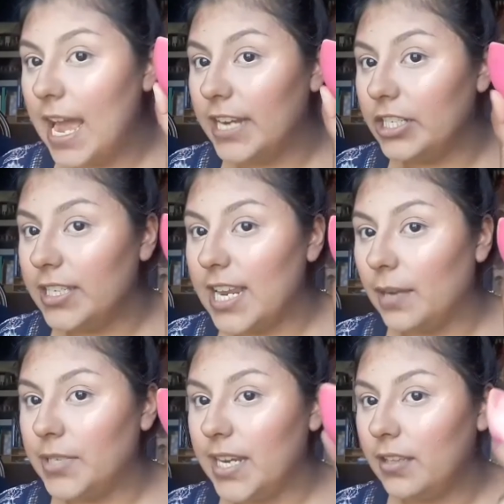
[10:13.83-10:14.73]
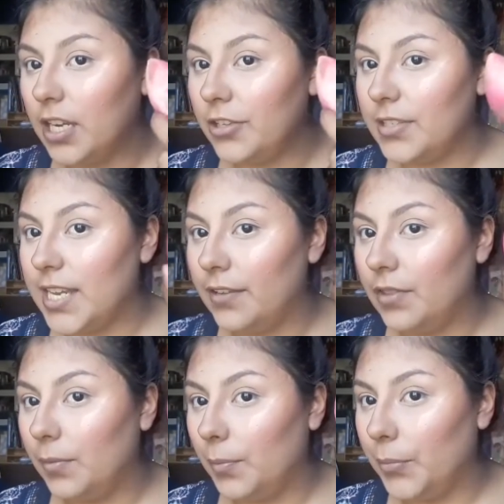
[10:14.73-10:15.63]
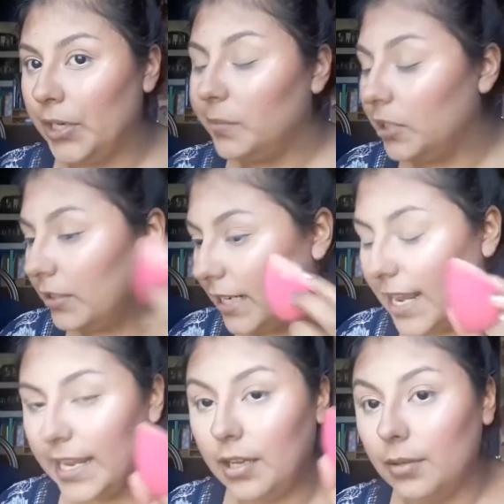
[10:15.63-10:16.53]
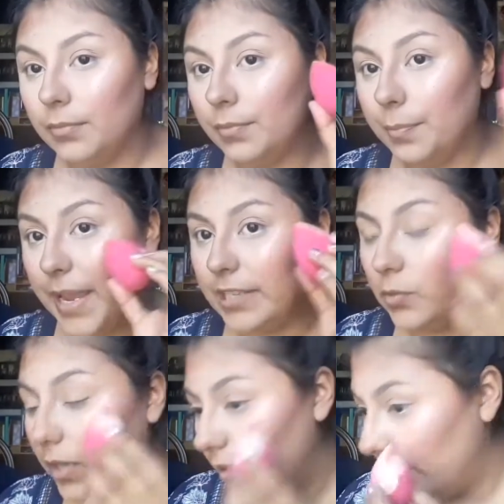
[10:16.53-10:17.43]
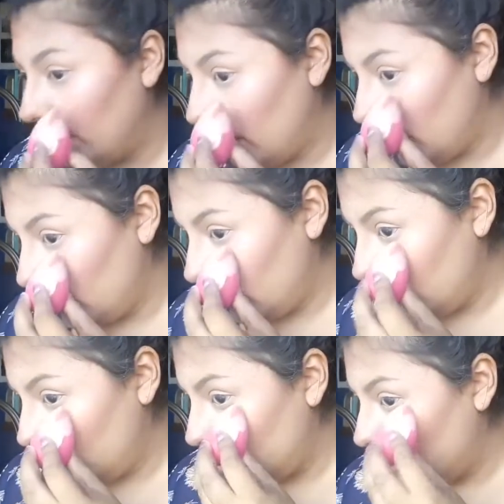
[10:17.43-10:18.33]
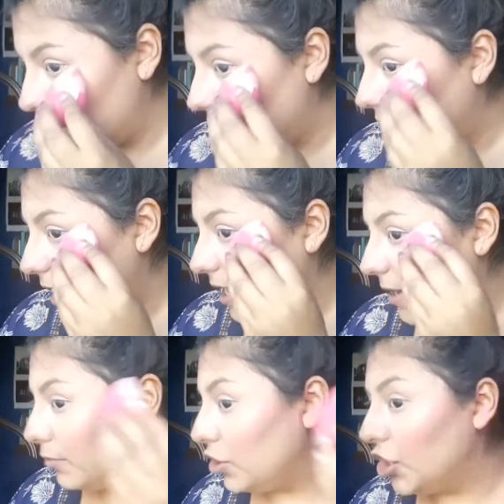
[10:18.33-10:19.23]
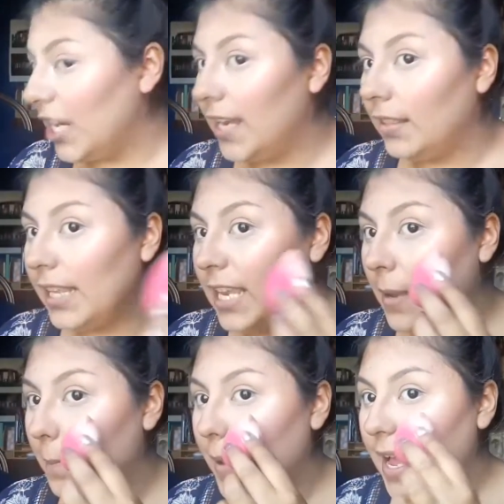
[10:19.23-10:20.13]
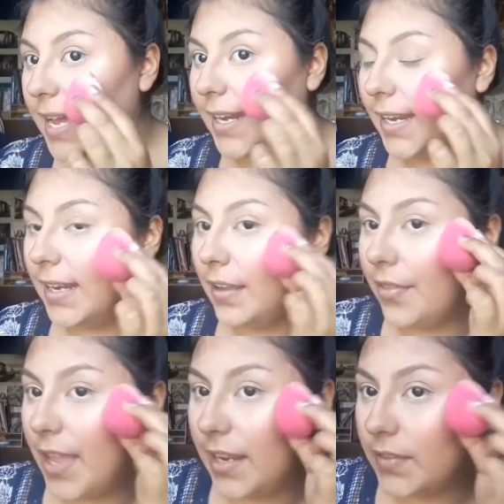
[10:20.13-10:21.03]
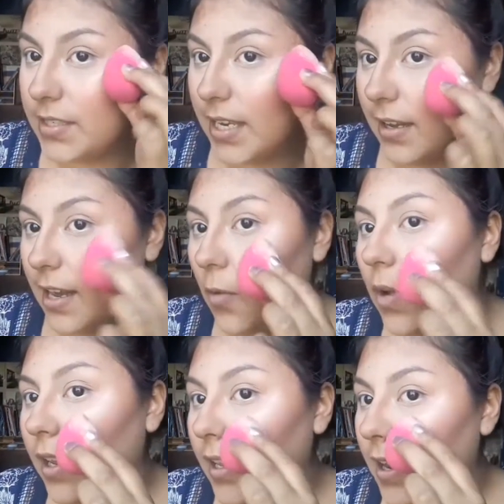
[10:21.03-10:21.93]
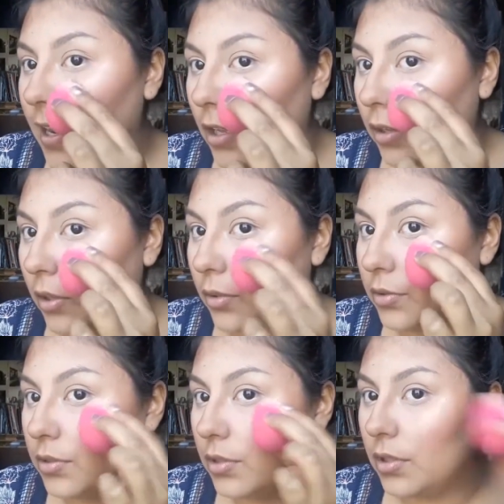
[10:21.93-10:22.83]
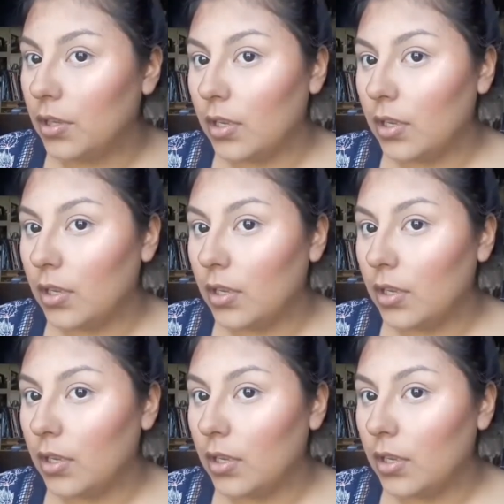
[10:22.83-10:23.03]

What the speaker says: I'm taking the other side of the beauty blender that I baked with, and I'm gently patting that in the skin. And I want to get kind of close.